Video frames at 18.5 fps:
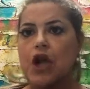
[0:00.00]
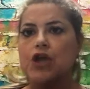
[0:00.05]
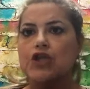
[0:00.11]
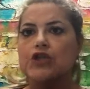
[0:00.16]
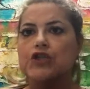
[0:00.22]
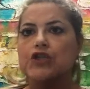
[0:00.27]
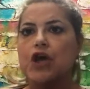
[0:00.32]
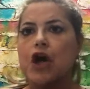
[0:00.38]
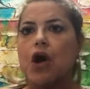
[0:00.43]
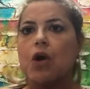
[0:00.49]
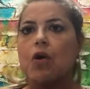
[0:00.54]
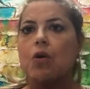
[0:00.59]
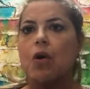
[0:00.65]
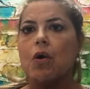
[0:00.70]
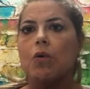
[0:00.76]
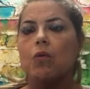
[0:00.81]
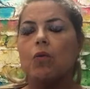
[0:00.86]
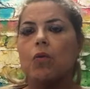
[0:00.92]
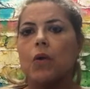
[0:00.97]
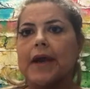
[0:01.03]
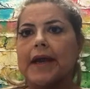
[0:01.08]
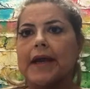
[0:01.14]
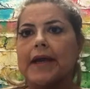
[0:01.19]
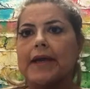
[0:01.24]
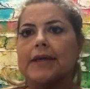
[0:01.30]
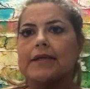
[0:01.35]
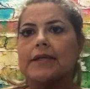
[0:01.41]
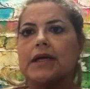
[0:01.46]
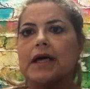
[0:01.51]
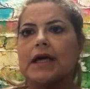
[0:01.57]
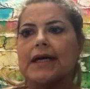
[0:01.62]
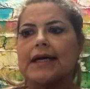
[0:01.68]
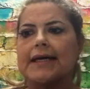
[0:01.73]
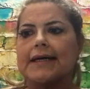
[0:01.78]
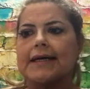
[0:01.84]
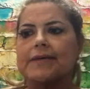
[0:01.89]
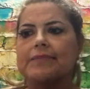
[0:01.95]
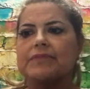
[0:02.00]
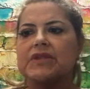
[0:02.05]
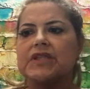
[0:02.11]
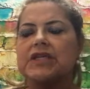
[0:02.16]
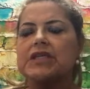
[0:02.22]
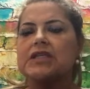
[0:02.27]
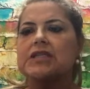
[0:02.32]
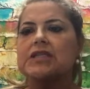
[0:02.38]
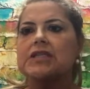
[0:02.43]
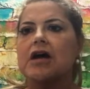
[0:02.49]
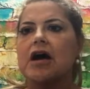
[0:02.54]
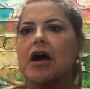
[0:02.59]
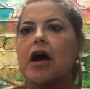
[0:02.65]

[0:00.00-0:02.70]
So when this